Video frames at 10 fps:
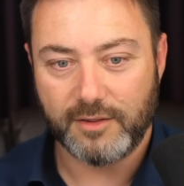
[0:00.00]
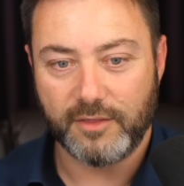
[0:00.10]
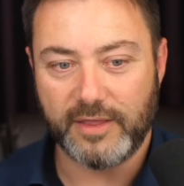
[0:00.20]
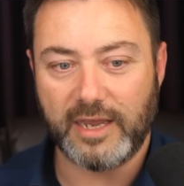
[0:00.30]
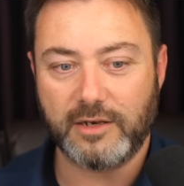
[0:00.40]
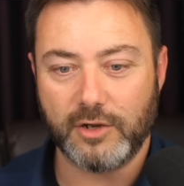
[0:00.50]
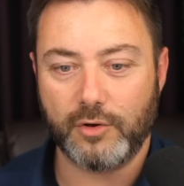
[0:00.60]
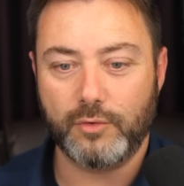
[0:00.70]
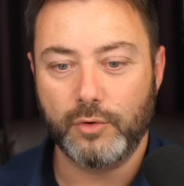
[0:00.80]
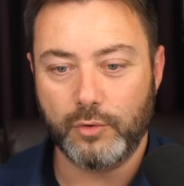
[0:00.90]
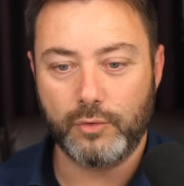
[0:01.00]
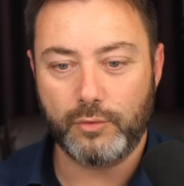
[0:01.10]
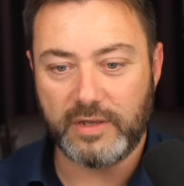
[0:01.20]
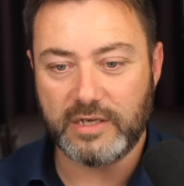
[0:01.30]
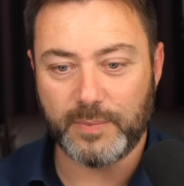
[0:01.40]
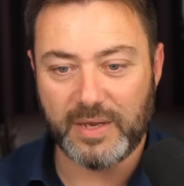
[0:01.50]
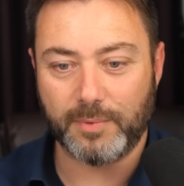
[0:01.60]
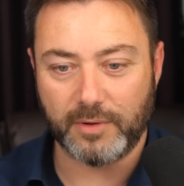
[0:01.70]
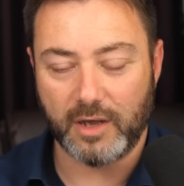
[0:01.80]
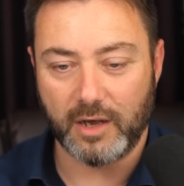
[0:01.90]
They know who these
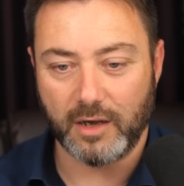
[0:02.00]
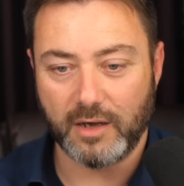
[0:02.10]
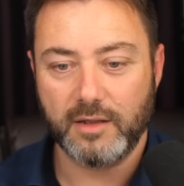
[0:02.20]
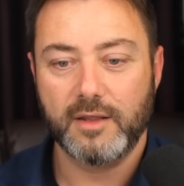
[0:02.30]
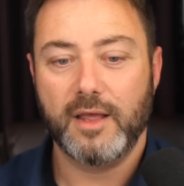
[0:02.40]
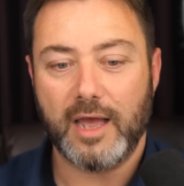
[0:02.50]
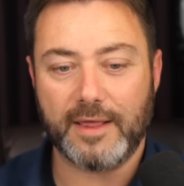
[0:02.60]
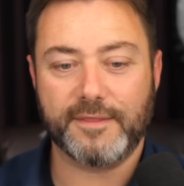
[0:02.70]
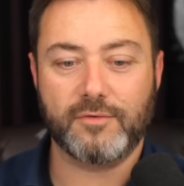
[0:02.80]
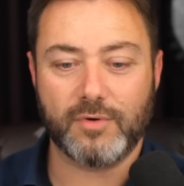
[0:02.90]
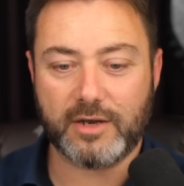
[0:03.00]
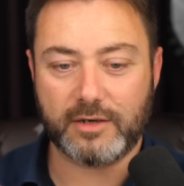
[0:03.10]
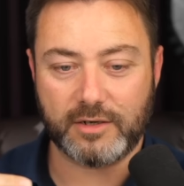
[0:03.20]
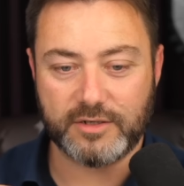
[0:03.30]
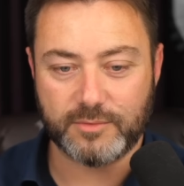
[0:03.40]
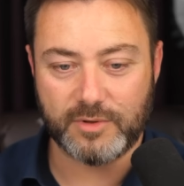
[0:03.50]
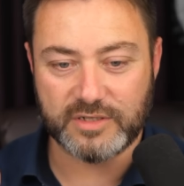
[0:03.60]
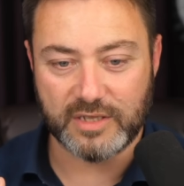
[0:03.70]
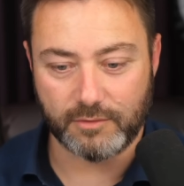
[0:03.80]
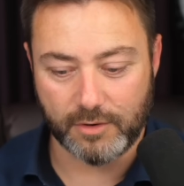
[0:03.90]
people are, and they recognize them as
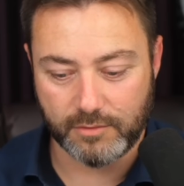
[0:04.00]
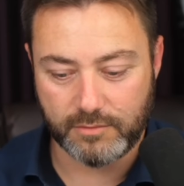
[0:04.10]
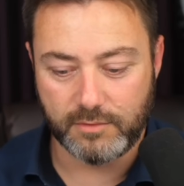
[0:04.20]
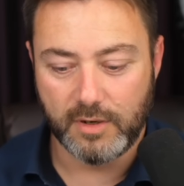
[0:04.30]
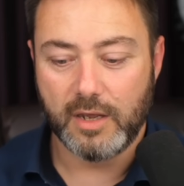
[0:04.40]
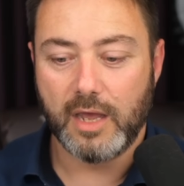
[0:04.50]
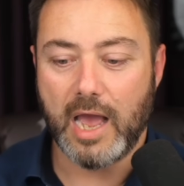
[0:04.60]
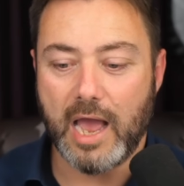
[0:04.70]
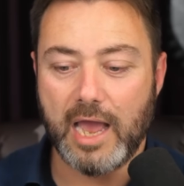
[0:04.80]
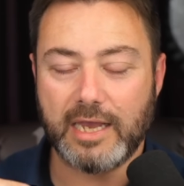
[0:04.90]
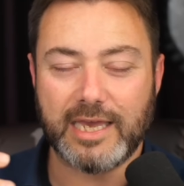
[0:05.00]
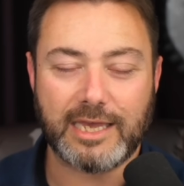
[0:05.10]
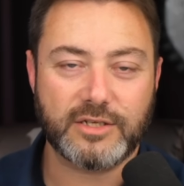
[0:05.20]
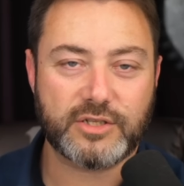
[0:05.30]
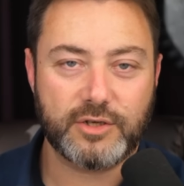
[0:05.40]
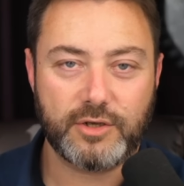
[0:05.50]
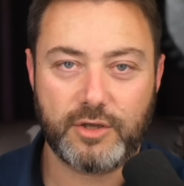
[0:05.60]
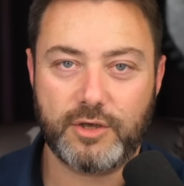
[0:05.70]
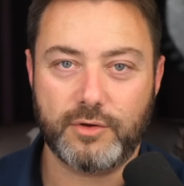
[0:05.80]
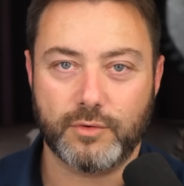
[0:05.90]
their own against
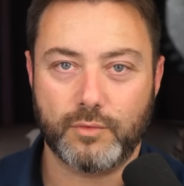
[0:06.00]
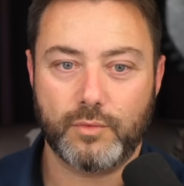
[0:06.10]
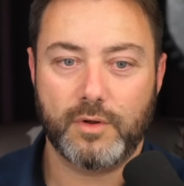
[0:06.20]
you.